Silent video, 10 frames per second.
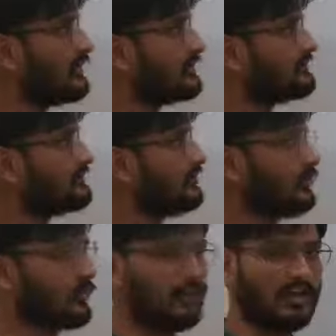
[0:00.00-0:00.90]

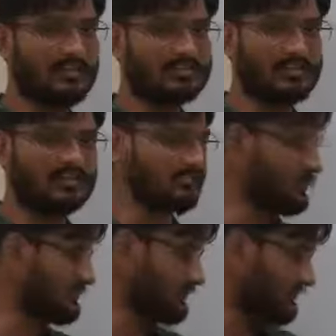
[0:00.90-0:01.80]
So last class we
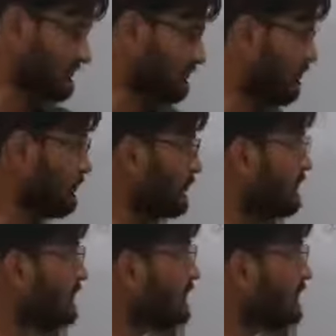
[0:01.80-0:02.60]
discussed about